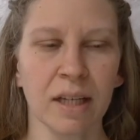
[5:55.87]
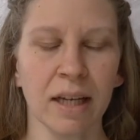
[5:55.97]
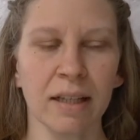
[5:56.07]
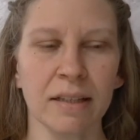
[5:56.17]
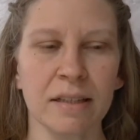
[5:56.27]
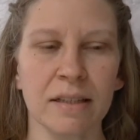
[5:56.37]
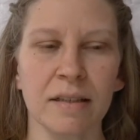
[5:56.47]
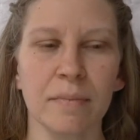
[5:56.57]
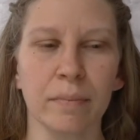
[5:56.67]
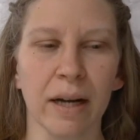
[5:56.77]
And
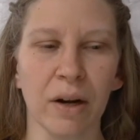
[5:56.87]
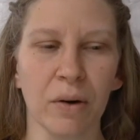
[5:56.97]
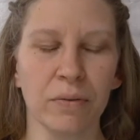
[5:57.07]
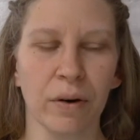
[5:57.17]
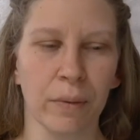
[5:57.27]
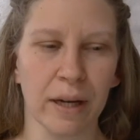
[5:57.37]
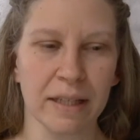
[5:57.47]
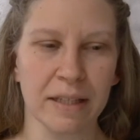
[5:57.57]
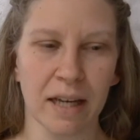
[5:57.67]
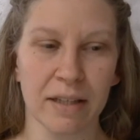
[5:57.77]
my
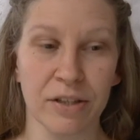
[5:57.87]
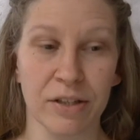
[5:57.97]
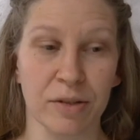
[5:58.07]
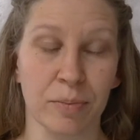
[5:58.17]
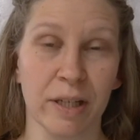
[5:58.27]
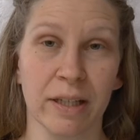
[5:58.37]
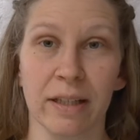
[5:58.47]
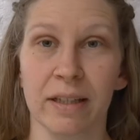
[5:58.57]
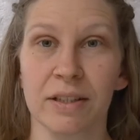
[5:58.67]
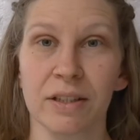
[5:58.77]
overweight had just been an
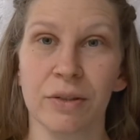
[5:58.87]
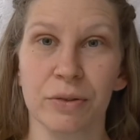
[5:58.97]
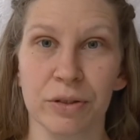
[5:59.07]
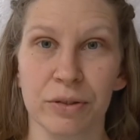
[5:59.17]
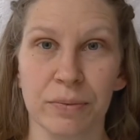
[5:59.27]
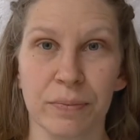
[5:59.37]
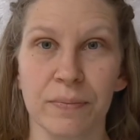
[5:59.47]
excuse.